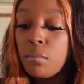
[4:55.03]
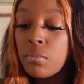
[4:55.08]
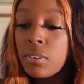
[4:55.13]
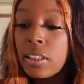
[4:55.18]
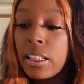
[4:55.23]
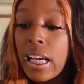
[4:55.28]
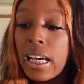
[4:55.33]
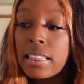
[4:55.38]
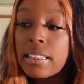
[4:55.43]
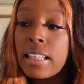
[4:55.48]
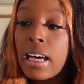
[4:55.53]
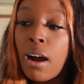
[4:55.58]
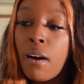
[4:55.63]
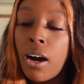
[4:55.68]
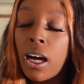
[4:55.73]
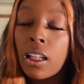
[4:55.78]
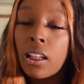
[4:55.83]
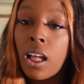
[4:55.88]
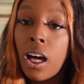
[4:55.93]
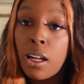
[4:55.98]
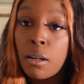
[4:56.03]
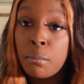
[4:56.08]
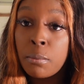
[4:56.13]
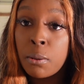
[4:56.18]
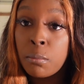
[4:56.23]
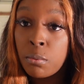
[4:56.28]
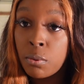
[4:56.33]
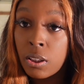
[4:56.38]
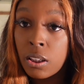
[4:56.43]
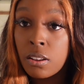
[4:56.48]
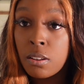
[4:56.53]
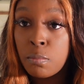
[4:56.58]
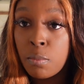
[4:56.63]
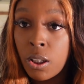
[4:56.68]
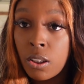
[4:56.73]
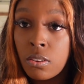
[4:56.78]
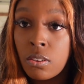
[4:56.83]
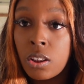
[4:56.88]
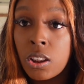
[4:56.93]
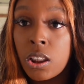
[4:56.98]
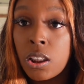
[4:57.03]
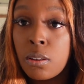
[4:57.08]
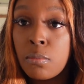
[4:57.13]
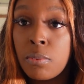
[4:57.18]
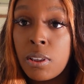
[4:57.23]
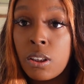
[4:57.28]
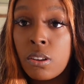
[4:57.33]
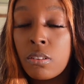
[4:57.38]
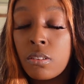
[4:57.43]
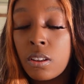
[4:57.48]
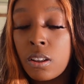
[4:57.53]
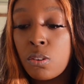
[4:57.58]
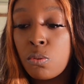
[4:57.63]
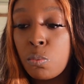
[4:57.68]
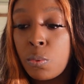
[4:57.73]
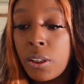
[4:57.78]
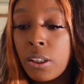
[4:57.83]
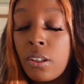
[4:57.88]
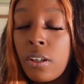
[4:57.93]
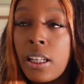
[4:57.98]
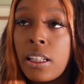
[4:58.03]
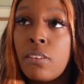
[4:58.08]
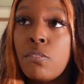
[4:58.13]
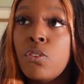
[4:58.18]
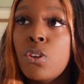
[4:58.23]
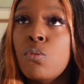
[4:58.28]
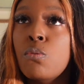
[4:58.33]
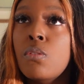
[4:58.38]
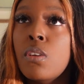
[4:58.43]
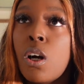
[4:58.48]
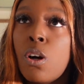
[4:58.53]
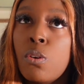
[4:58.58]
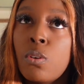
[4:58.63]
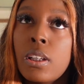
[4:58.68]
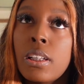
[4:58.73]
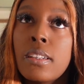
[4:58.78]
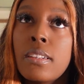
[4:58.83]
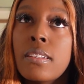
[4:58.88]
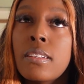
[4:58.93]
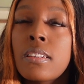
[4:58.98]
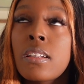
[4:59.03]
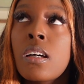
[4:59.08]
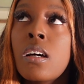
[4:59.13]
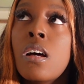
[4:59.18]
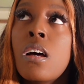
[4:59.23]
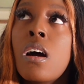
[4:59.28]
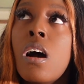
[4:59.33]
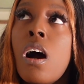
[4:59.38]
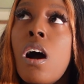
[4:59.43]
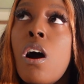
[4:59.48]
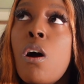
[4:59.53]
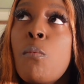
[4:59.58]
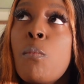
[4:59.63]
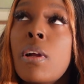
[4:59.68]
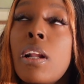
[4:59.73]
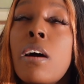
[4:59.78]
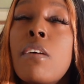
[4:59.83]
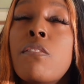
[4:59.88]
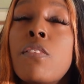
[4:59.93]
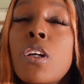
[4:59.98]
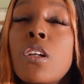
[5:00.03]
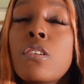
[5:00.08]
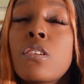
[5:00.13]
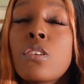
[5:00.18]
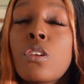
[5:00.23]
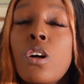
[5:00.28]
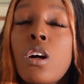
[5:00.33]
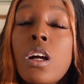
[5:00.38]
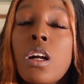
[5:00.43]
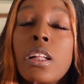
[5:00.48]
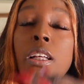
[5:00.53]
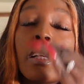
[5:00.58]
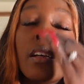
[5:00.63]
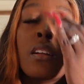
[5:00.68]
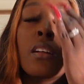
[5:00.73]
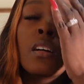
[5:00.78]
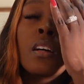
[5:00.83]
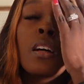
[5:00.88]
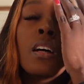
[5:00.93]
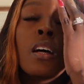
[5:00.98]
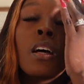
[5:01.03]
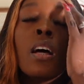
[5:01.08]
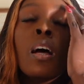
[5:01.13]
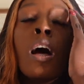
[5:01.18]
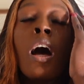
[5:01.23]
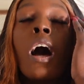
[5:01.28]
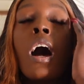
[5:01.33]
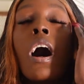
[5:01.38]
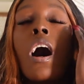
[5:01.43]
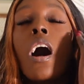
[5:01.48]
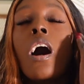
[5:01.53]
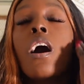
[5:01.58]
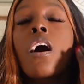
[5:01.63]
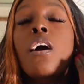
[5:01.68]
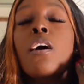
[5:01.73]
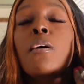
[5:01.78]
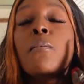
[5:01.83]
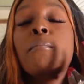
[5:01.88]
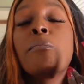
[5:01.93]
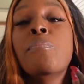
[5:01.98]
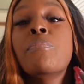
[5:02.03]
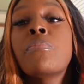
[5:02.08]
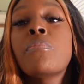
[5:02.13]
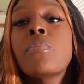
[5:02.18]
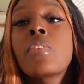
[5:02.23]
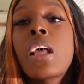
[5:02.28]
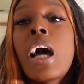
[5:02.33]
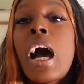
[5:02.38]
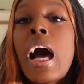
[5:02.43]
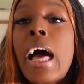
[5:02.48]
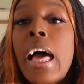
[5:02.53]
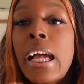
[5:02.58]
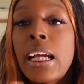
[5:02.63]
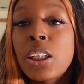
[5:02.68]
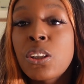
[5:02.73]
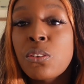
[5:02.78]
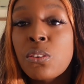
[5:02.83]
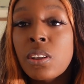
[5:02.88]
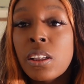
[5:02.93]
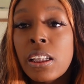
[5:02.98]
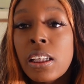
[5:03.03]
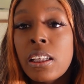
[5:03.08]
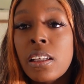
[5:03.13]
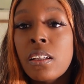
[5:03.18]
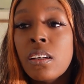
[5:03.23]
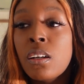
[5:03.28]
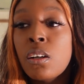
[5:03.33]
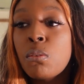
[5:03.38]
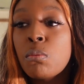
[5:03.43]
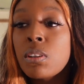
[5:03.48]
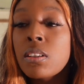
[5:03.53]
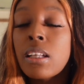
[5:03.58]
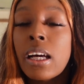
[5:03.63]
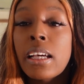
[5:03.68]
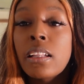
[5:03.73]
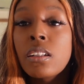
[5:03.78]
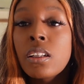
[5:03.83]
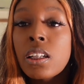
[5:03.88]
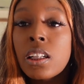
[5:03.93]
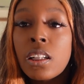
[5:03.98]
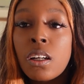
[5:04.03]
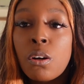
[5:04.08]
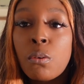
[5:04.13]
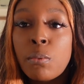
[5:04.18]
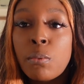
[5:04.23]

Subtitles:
That's how a lot of people get sponsorship deals as well. And if you notice, When I first started, I actually was like looking on